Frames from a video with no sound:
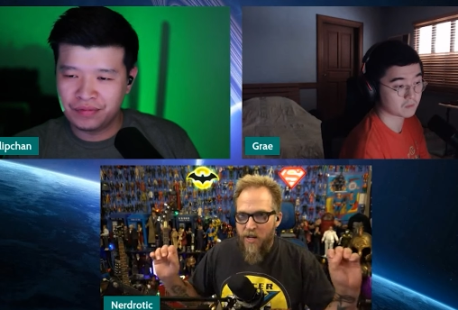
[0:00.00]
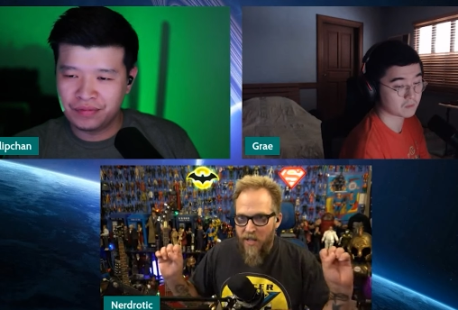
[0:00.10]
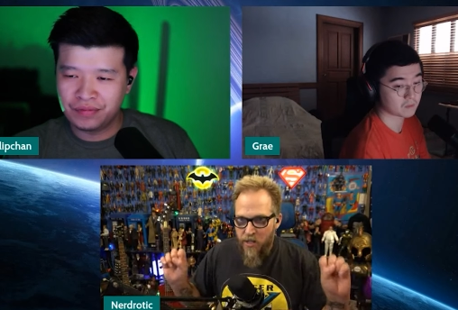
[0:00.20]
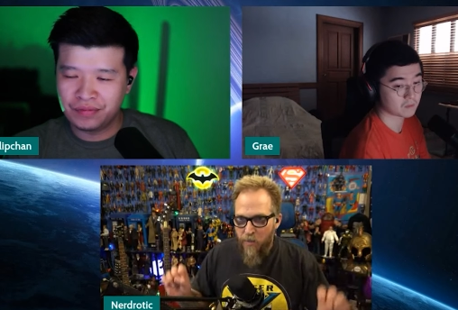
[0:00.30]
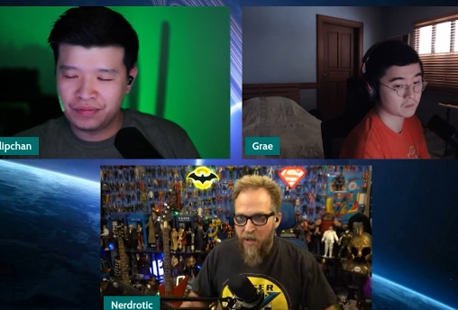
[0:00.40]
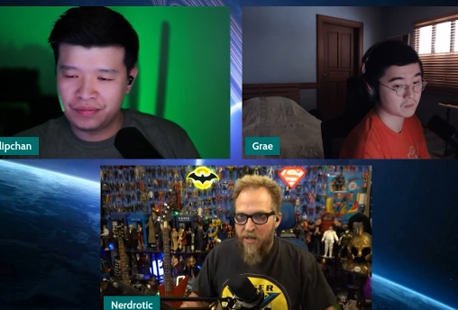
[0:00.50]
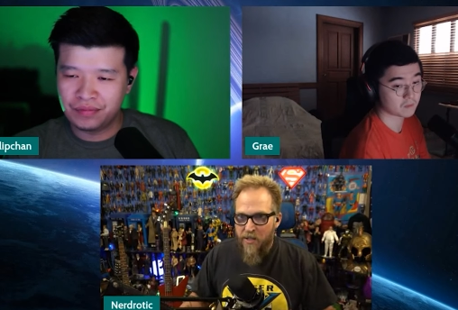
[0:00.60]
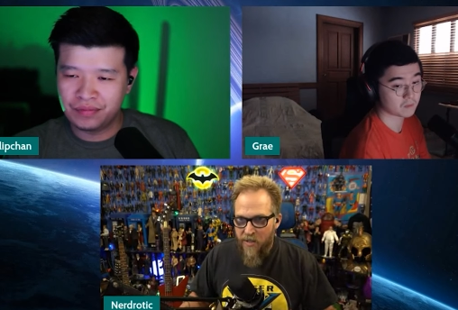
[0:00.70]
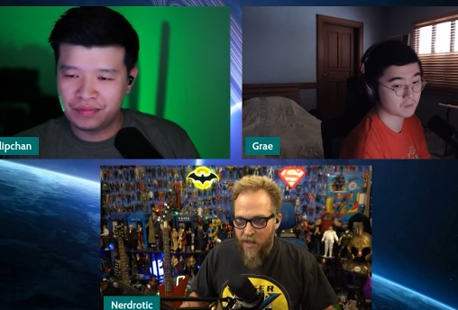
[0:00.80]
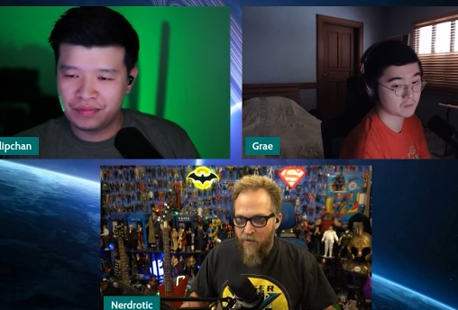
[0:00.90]
Speaker 1: to let you play
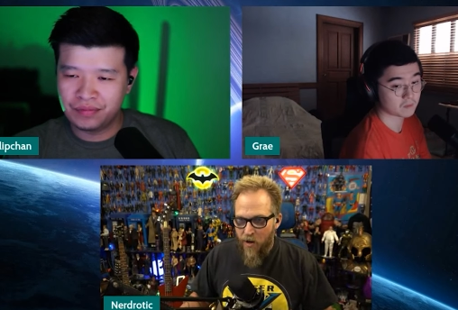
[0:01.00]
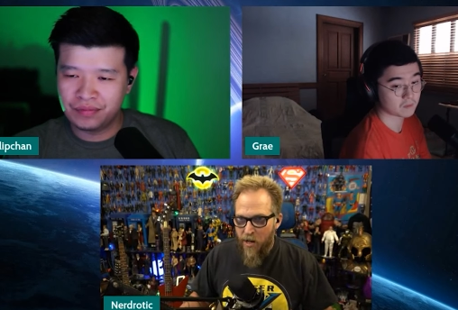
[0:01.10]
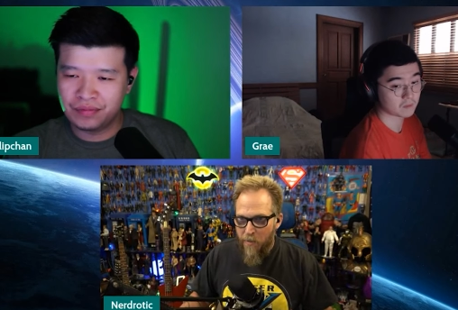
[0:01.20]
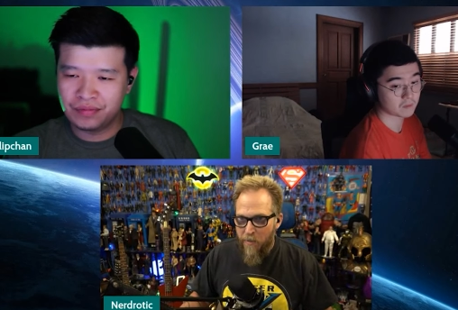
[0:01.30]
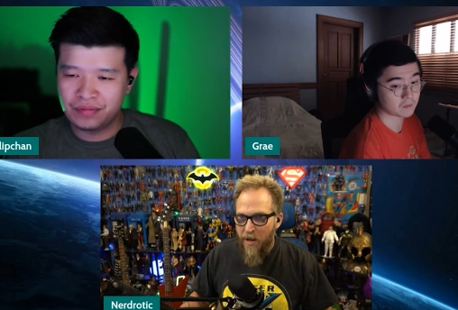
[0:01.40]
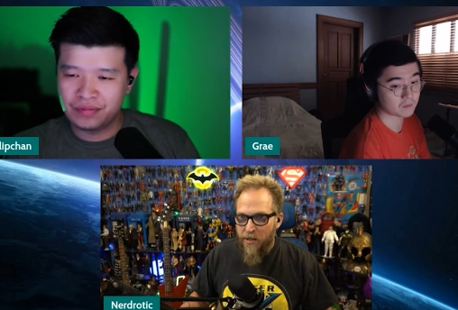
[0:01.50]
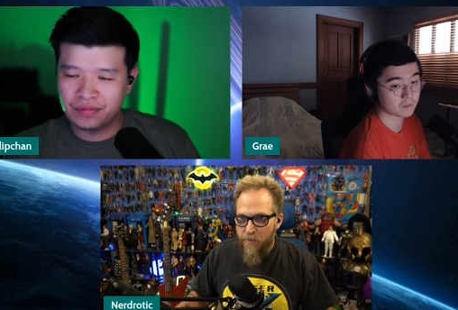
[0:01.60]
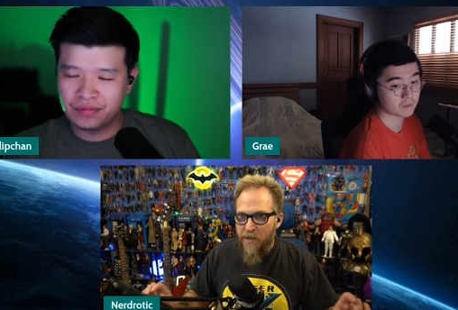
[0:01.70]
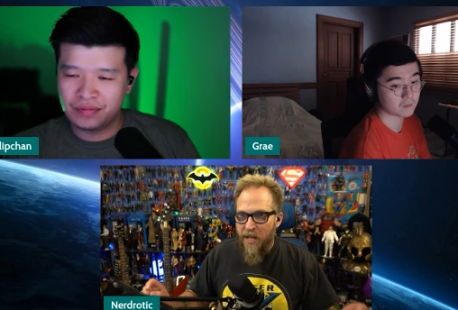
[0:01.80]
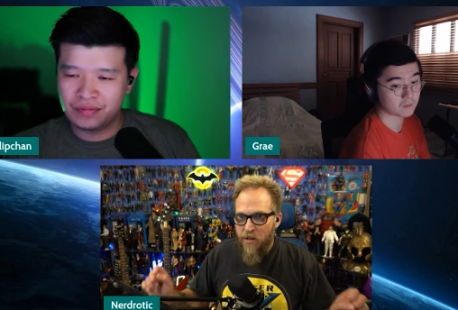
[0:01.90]
this thing for a couple months,
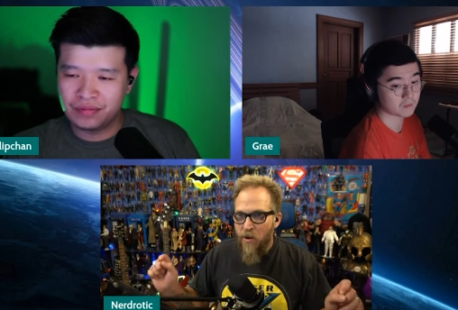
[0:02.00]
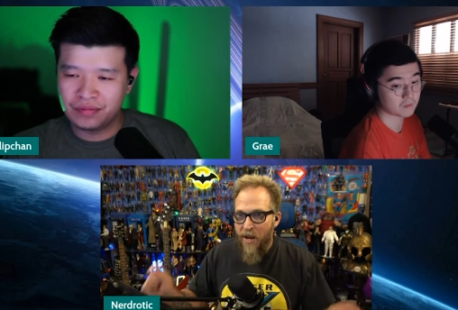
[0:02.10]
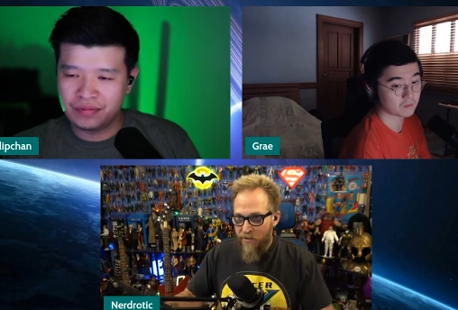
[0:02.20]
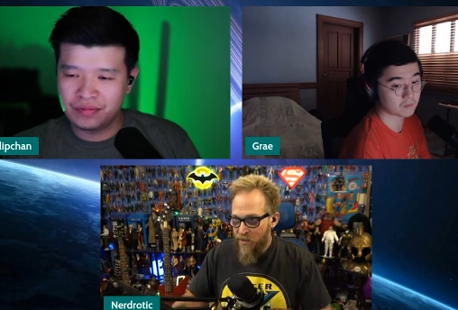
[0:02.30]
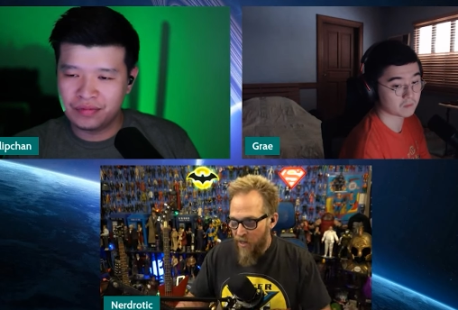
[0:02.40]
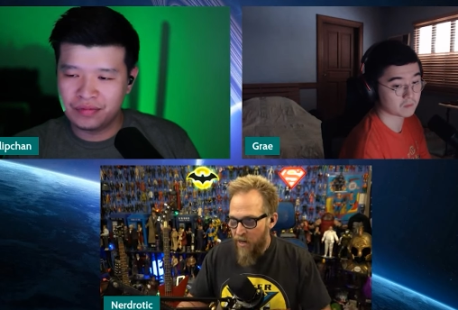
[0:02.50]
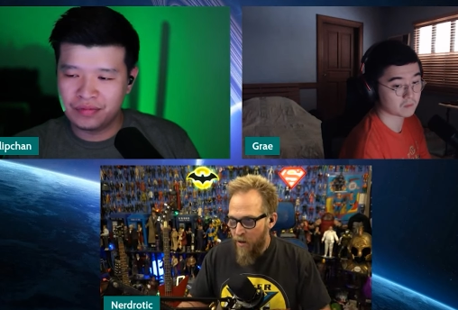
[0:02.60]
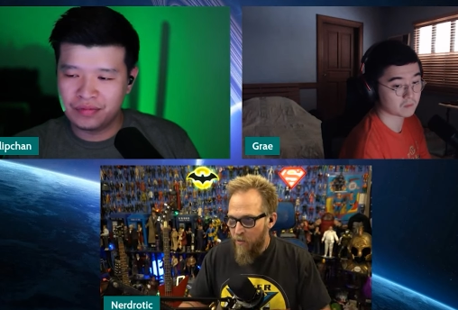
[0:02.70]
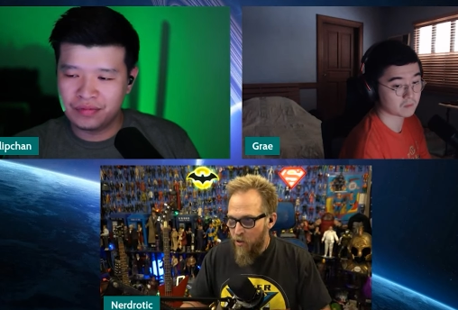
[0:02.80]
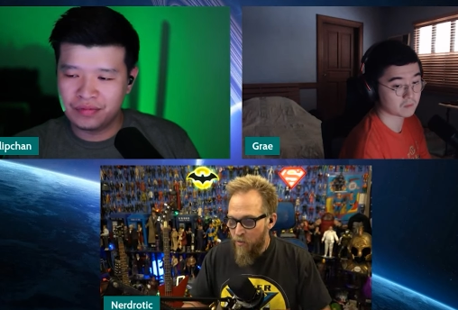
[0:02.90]
but then you have to sign
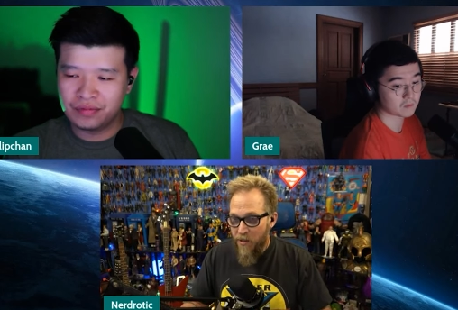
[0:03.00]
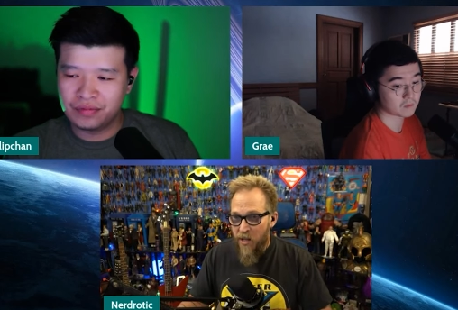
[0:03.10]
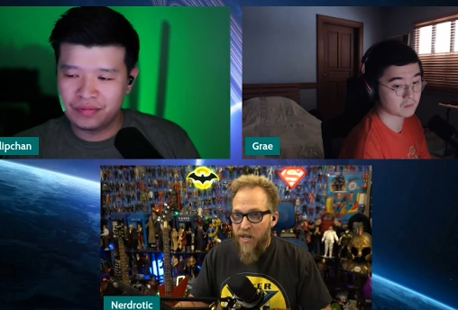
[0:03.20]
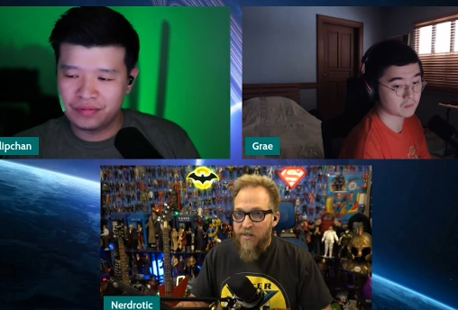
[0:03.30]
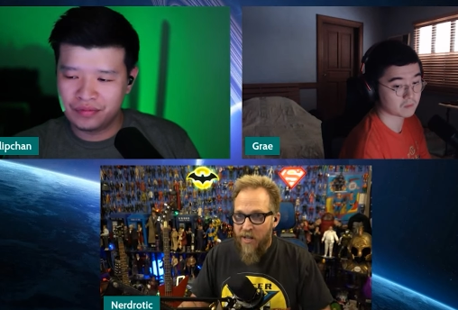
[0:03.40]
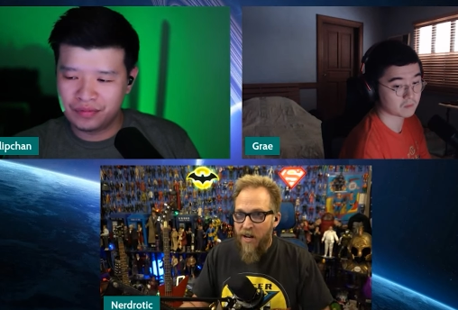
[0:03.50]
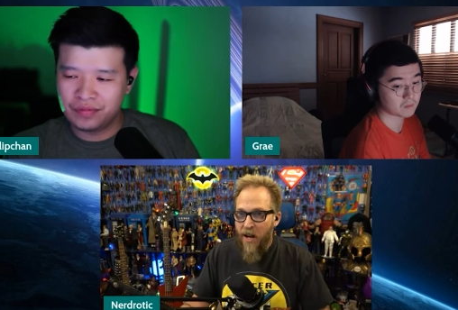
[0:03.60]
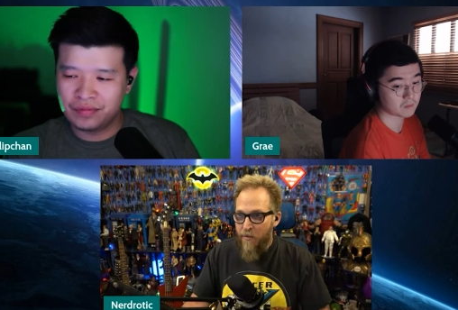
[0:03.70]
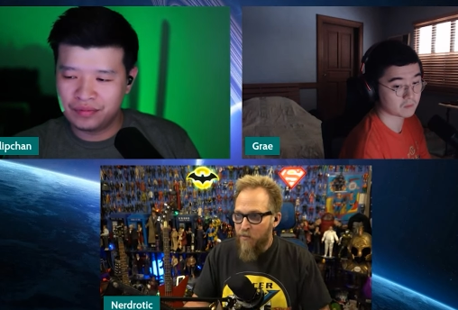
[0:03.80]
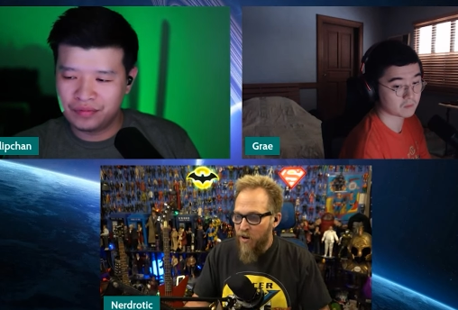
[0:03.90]
up in two months, said it
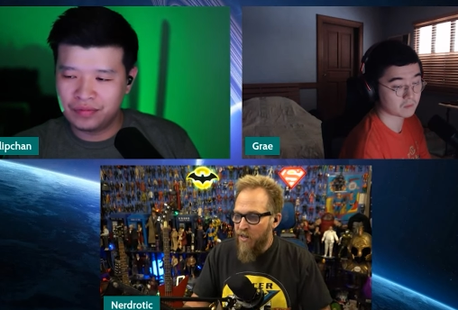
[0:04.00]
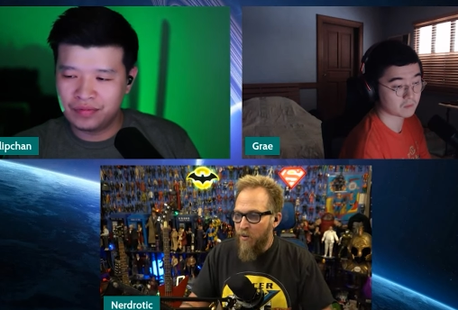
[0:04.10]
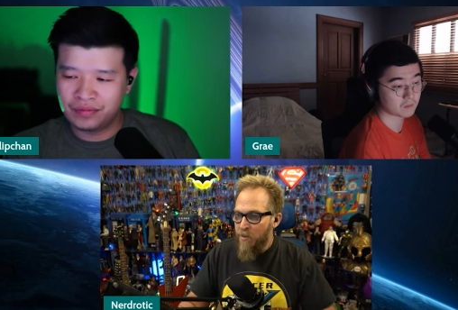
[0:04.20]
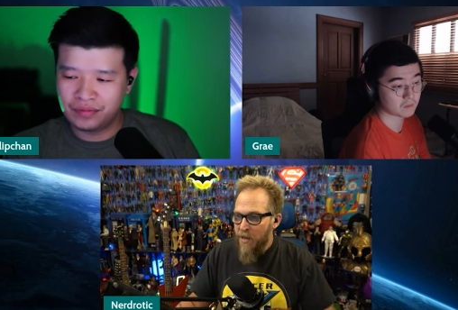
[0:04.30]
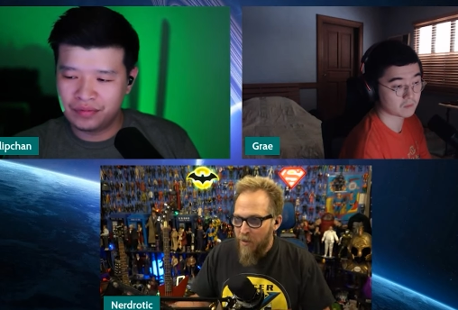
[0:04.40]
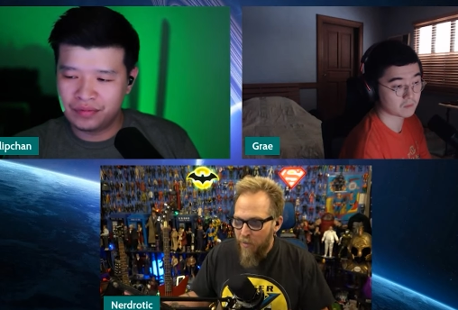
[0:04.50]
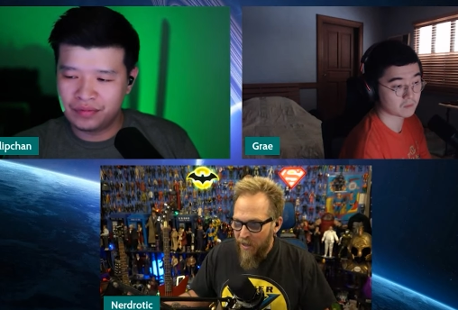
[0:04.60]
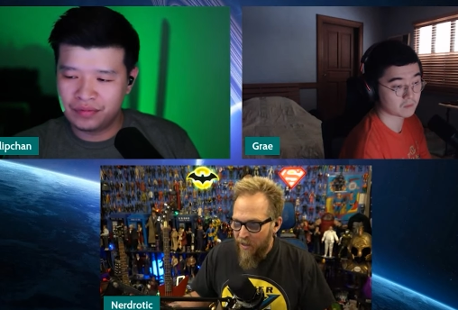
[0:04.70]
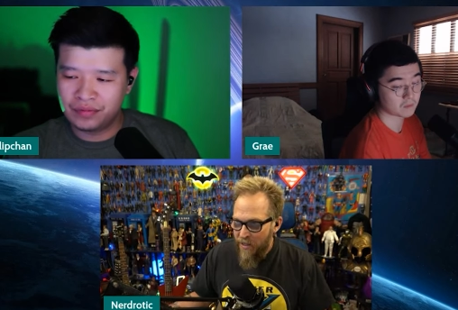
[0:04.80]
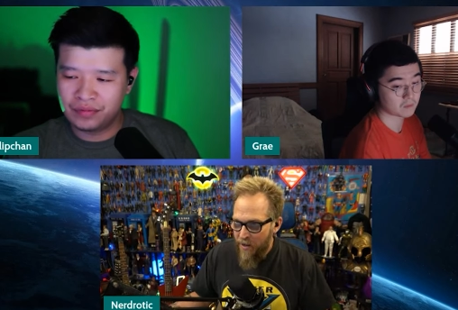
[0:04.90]
up front, that would have been
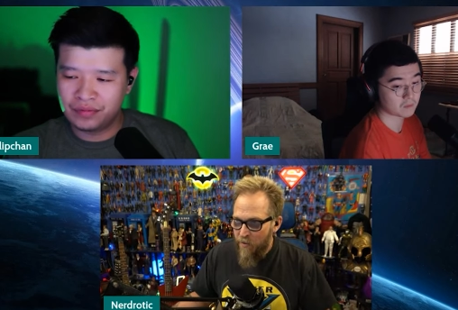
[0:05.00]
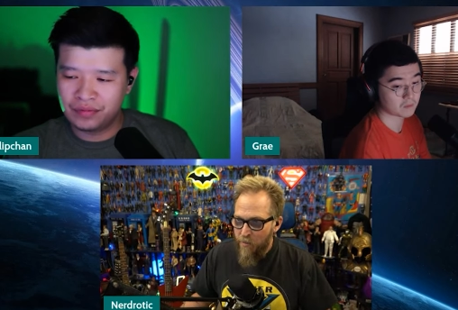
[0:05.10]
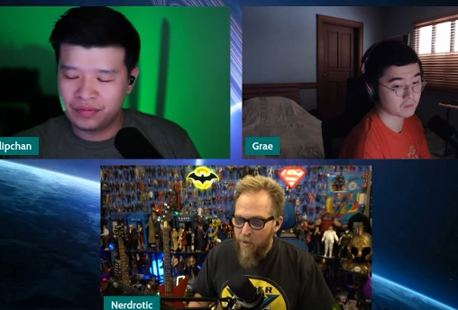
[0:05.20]
completely different.